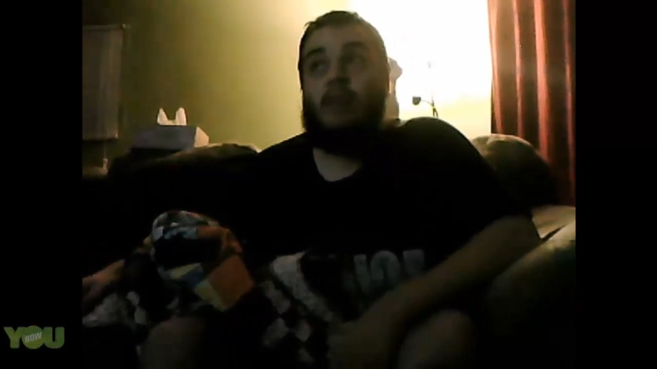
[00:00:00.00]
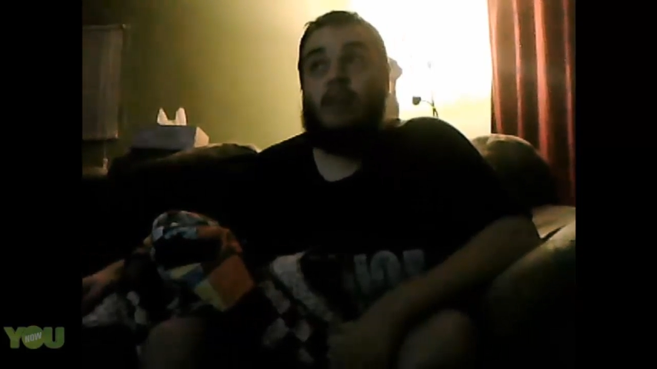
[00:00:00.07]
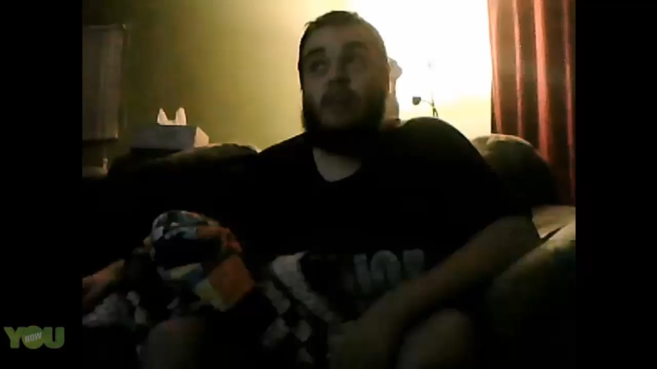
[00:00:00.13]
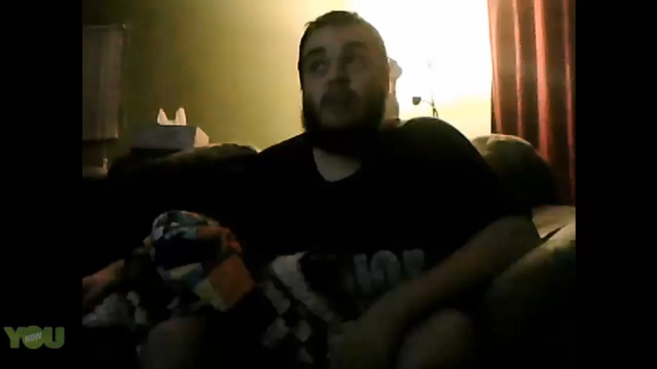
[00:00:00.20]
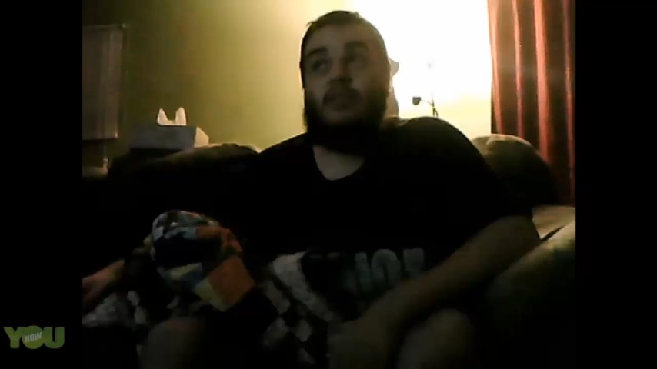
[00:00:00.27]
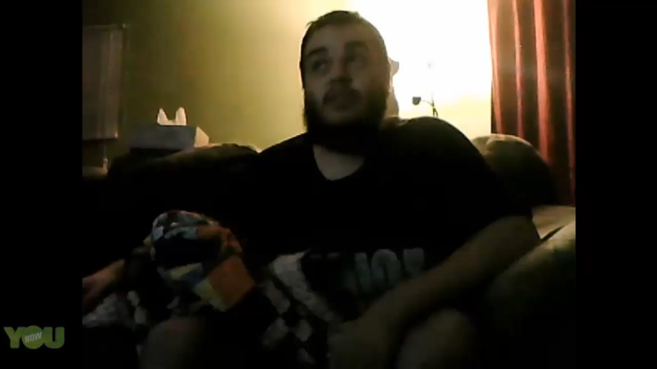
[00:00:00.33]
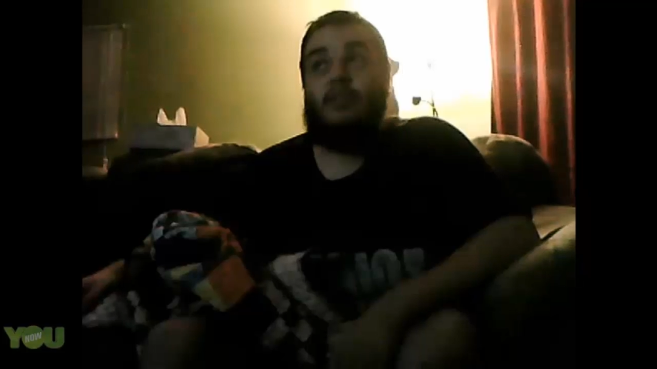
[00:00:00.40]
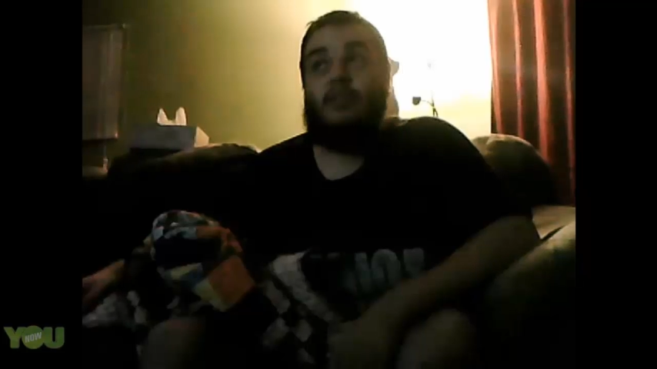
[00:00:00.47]
I
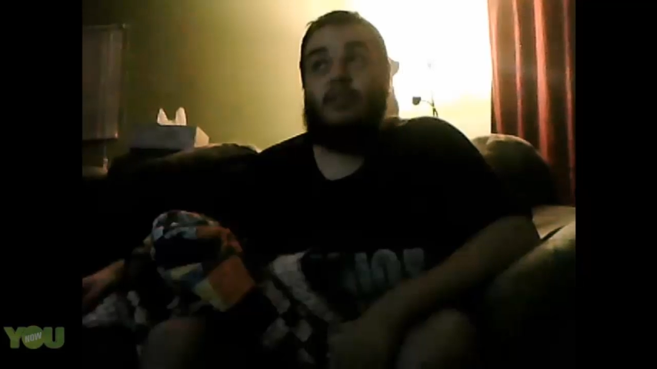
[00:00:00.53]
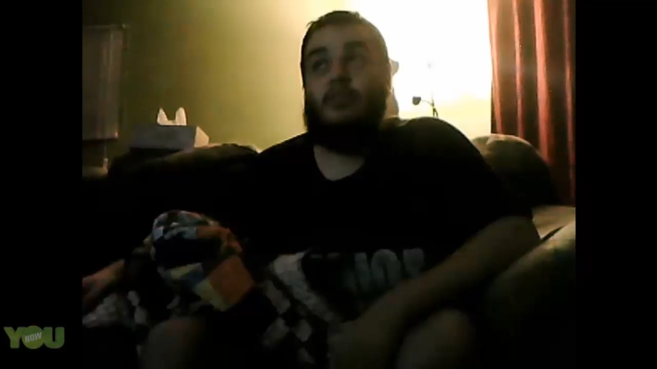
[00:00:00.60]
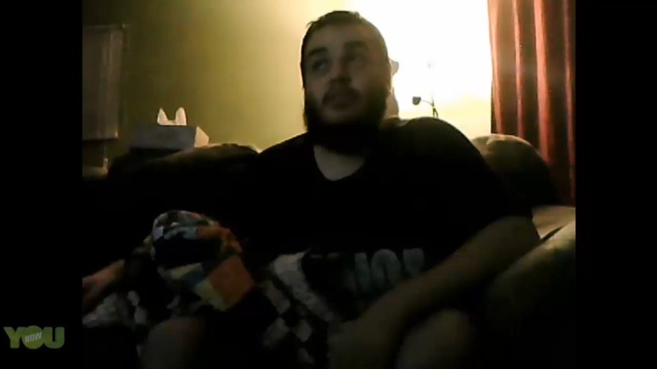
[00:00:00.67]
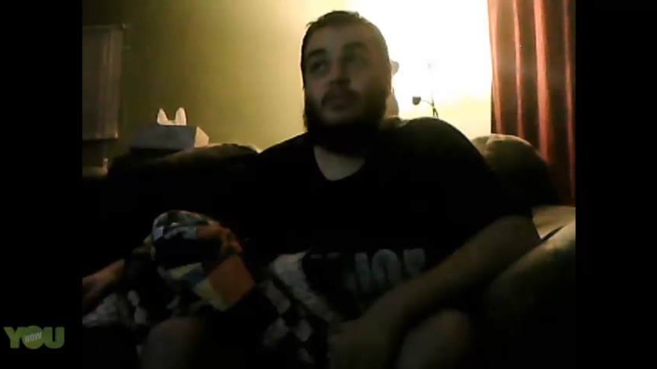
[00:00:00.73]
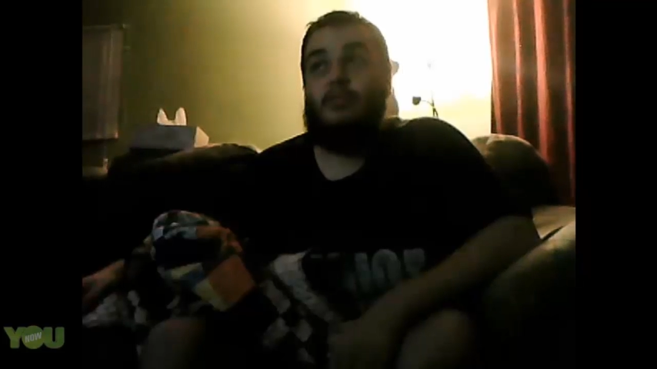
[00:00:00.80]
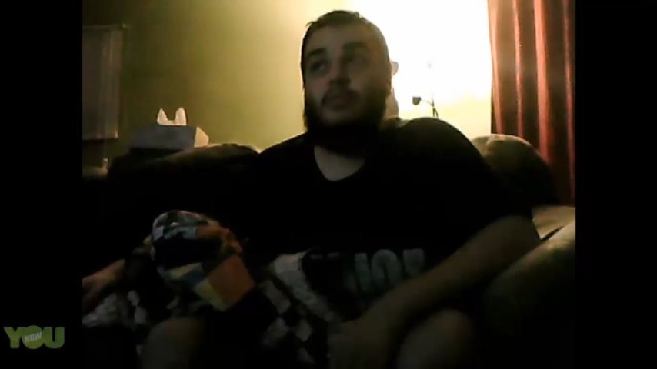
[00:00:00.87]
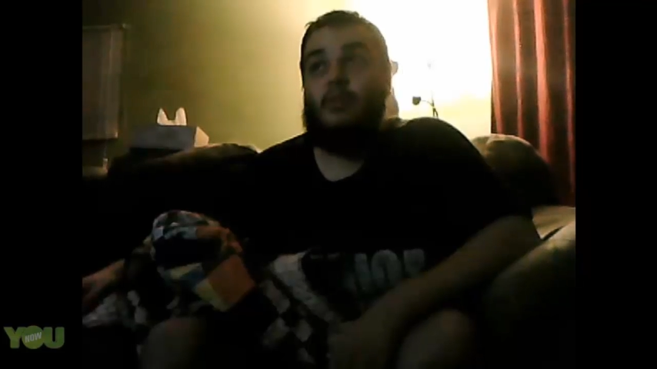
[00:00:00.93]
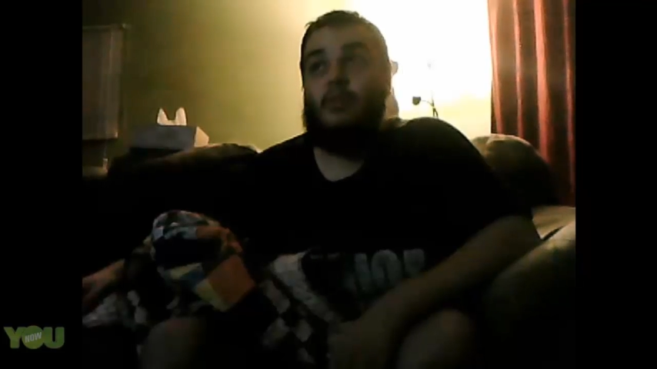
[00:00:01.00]
don't care
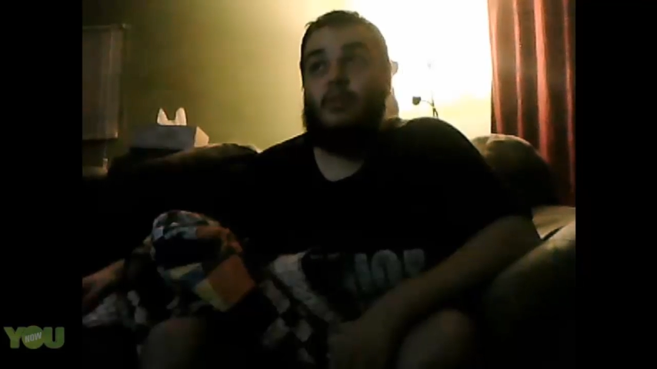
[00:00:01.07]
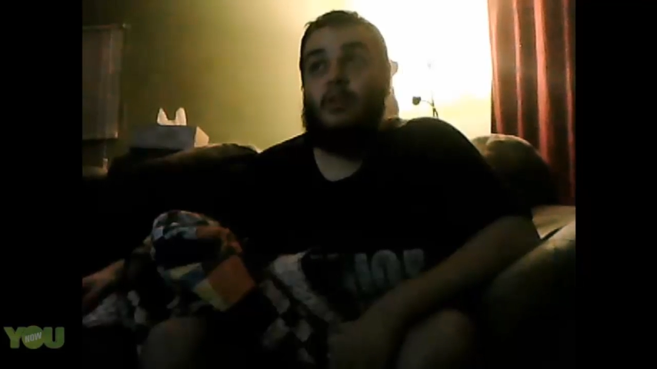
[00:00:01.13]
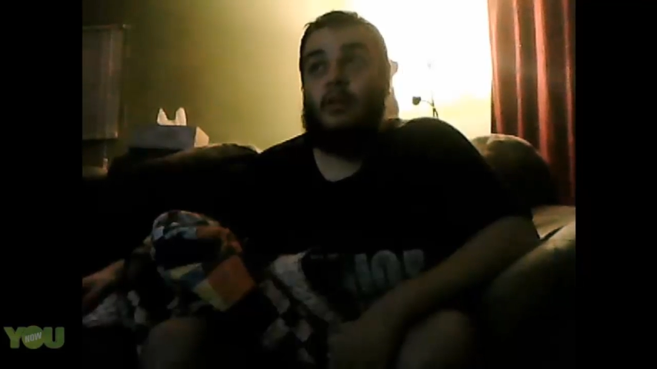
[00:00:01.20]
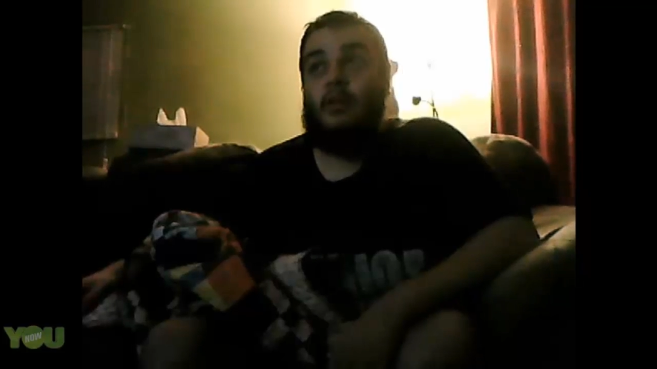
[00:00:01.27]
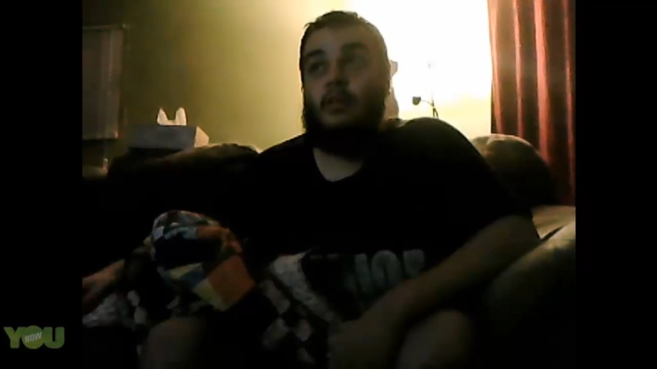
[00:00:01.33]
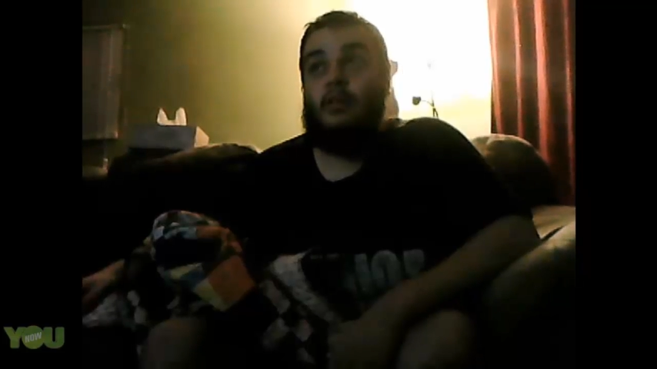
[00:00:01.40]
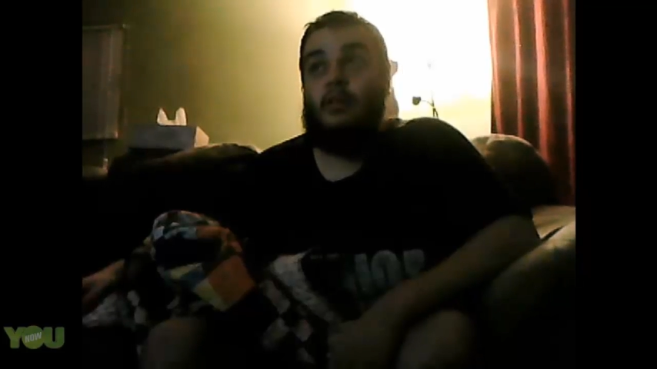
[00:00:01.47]
who you are.